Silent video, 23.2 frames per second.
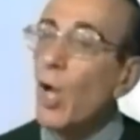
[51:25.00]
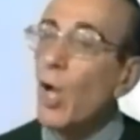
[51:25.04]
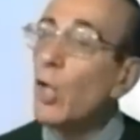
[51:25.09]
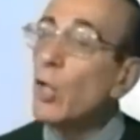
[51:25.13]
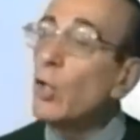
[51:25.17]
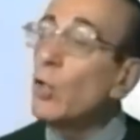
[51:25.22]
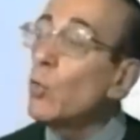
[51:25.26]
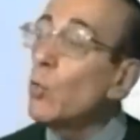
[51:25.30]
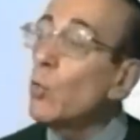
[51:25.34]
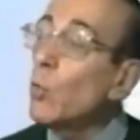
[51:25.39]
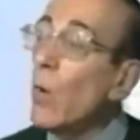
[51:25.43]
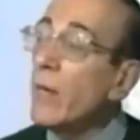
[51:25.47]

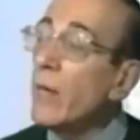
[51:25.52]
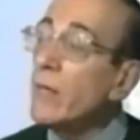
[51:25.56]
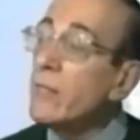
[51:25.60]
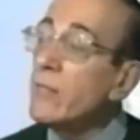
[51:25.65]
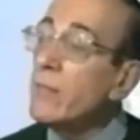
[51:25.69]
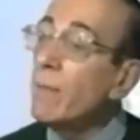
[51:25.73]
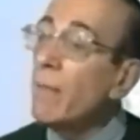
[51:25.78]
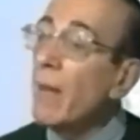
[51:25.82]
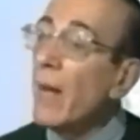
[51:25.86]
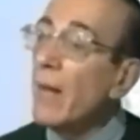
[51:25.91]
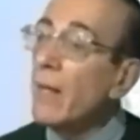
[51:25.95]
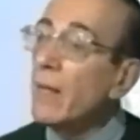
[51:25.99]
you went
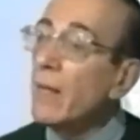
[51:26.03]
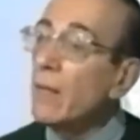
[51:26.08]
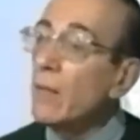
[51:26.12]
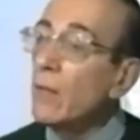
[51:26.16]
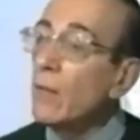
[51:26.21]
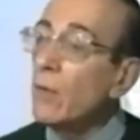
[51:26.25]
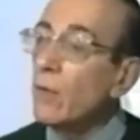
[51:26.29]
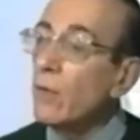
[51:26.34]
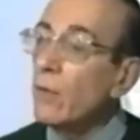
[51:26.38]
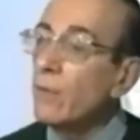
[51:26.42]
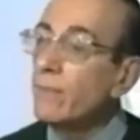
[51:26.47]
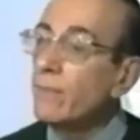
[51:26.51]
to
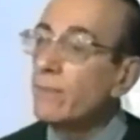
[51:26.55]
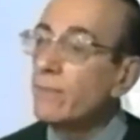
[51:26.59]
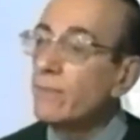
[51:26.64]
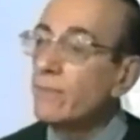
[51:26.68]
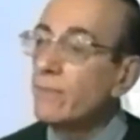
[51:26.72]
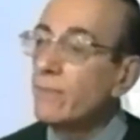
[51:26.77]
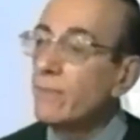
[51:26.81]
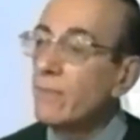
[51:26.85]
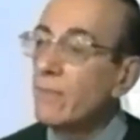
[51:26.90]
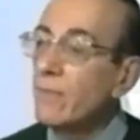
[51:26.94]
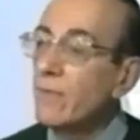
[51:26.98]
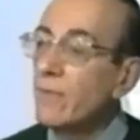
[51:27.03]
Bangalore
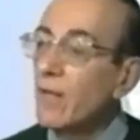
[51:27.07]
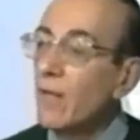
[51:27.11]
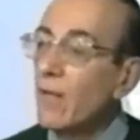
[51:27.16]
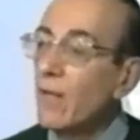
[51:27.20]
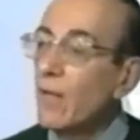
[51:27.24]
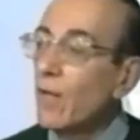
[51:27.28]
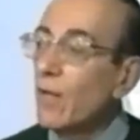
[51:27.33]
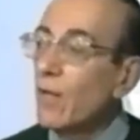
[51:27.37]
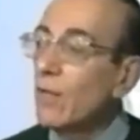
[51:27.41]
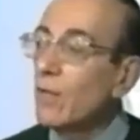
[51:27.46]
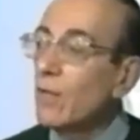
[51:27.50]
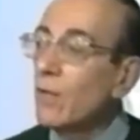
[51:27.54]

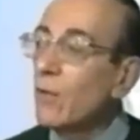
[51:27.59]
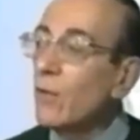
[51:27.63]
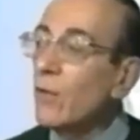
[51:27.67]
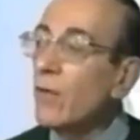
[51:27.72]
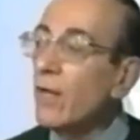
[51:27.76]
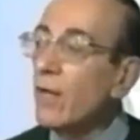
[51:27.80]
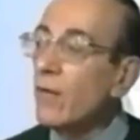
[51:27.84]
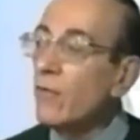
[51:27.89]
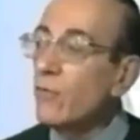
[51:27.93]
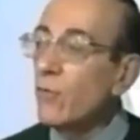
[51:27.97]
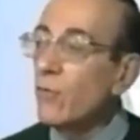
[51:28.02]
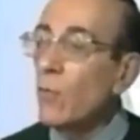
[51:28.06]

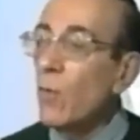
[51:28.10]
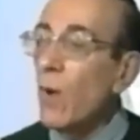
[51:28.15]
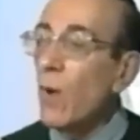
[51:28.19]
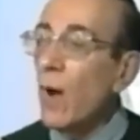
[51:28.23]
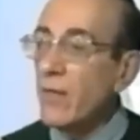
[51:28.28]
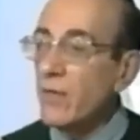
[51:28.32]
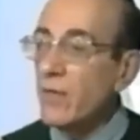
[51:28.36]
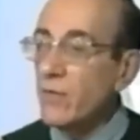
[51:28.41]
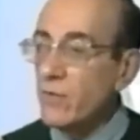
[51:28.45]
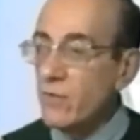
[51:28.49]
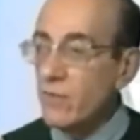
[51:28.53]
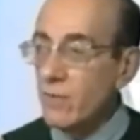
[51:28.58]
looking for
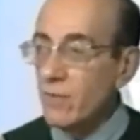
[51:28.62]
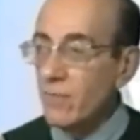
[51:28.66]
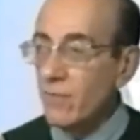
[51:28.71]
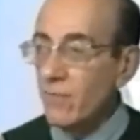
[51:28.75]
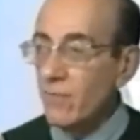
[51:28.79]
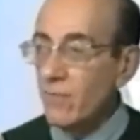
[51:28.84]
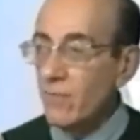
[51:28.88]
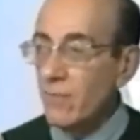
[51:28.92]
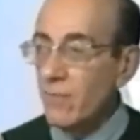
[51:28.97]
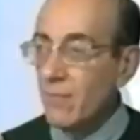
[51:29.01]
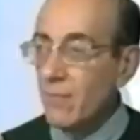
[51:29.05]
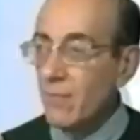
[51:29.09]
whites.
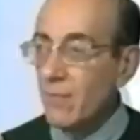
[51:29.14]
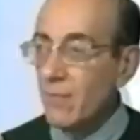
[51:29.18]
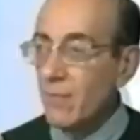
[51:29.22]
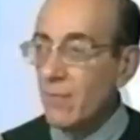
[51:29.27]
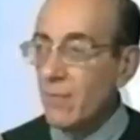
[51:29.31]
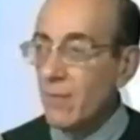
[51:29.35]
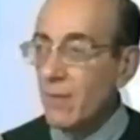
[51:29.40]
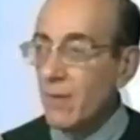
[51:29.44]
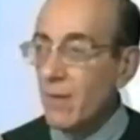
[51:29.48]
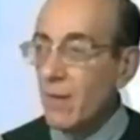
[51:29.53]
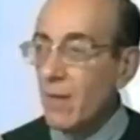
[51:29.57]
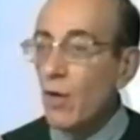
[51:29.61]

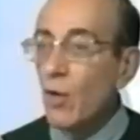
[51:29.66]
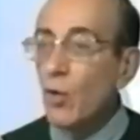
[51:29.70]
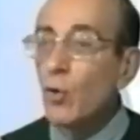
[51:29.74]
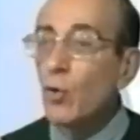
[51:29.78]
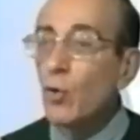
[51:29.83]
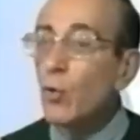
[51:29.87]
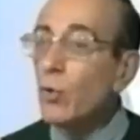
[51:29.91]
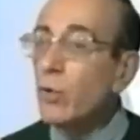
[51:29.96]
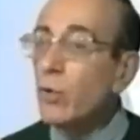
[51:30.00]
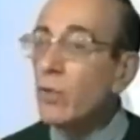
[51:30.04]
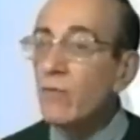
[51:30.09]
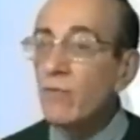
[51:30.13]

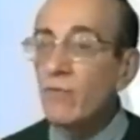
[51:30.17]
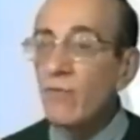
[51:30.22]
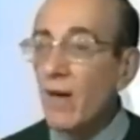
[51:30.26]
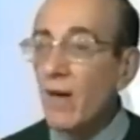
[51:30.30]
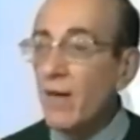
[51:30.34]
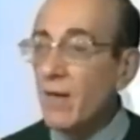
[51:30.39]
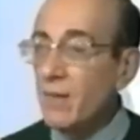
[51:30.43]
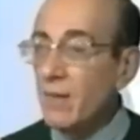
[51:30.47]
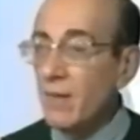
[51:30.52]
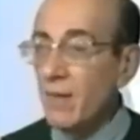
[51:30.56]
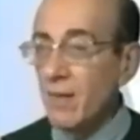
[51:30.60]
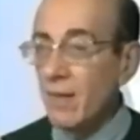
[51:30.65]
Couldn't
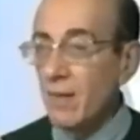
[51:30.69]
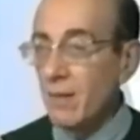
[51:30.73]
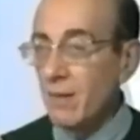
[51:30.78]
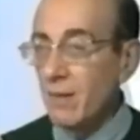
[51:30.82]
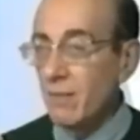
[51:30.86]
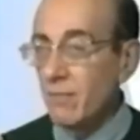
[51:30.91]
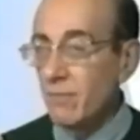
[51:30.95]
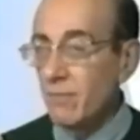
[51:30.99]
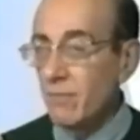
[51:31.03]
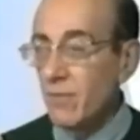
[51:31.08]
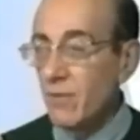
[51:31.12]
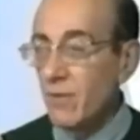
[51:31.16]
find any.
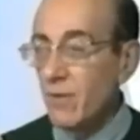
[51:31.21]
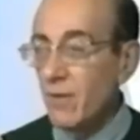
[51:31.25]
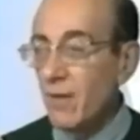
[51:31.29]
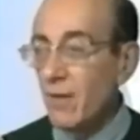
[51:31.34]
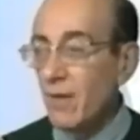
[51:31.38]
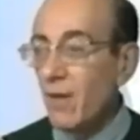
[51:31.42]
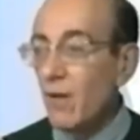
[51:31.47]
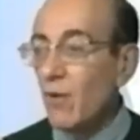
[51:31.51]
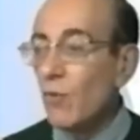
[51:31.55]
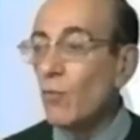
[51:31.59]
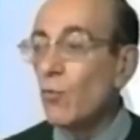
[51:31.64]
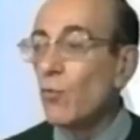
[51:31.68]

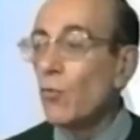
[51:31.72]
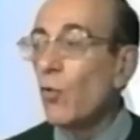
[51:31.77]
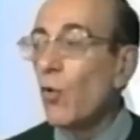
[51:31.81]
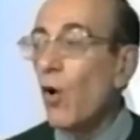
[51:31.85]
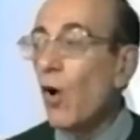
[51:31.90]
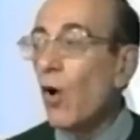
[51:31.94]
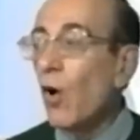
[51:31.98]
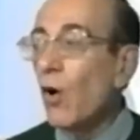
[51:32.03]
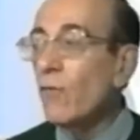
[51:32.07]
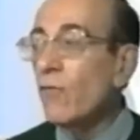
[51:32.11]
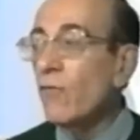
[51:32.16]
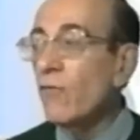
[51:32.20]

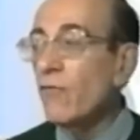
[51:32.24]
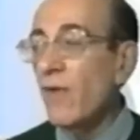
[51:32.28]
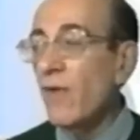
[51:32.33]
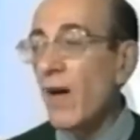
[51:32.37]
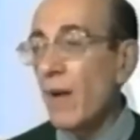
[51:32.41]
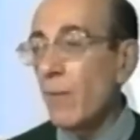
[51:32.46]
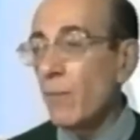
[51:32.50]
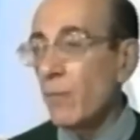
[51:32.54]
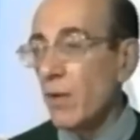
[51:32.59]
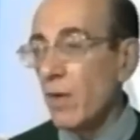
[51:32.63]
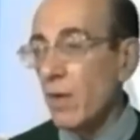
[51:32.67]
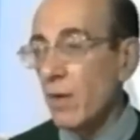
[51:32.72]
Wrong
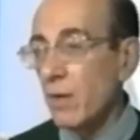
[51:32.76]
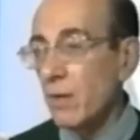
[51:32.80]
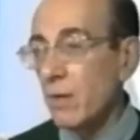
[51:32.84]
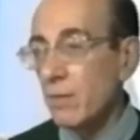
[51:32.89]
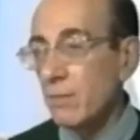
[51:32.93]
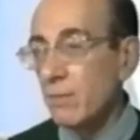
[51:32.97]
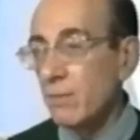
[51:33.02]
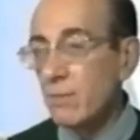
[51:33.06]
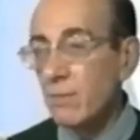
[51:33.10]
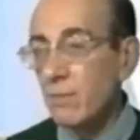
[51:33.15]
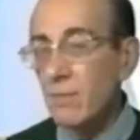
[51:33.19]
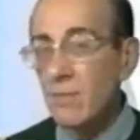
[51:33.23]
fabric.
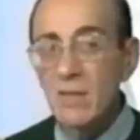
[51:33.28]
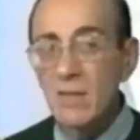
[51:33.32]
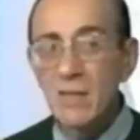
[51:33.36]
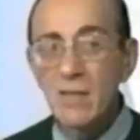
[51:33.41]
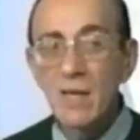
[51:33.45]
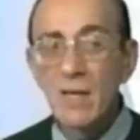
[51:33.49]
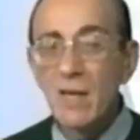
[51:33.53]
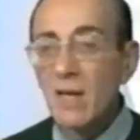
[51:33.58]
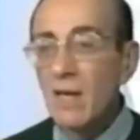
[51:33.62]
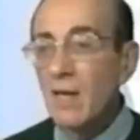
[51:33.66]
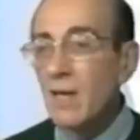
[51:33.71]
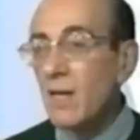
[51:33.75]

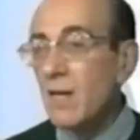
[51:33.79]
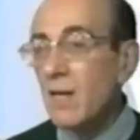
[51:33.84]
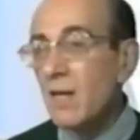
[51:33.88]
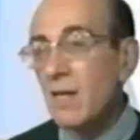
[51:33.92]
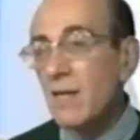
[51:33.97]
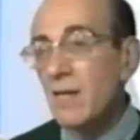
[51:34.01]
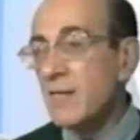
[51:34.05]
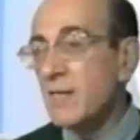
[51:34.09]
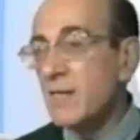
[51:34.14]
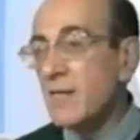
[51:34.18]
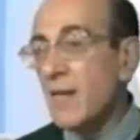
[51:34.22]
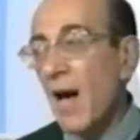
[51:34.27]

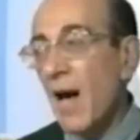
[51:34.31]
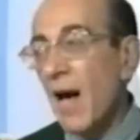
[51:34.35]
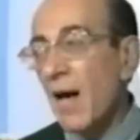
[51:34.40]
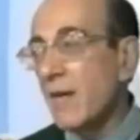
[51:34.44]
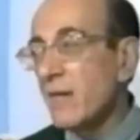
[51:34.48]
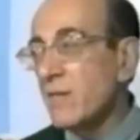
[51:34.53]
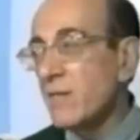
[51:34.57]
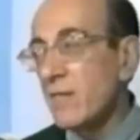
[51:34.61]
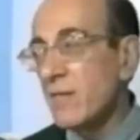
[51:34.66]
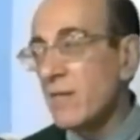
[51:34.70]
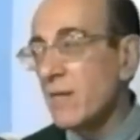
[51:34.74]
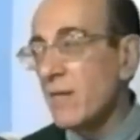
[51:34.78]

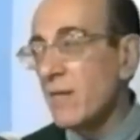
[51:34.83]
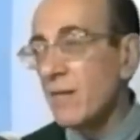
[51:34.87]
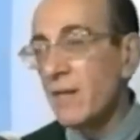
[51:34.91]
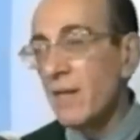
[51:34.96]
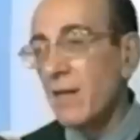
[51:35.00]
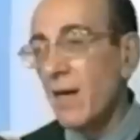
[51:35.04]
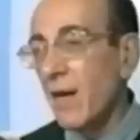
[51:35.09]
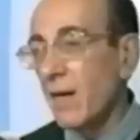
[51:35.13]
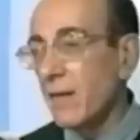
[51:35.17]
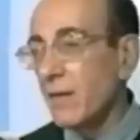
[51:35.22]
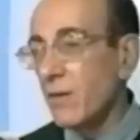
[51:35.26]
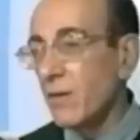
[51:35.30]
Size is
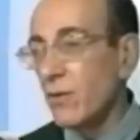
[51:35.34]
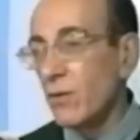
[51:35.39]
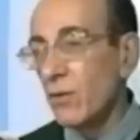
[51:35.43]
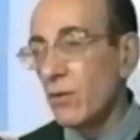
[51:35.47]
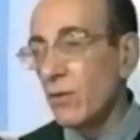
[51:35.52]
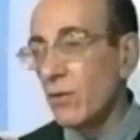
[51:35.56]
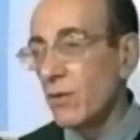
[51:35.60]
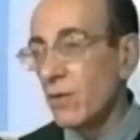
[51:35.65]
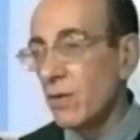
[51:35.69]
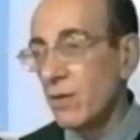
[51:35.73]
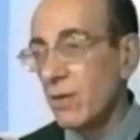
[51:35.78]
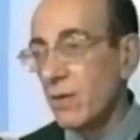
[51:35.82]
not
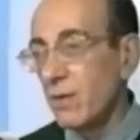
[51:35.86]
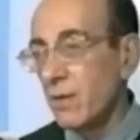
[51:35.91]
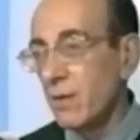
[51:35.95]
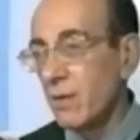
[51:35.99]
good.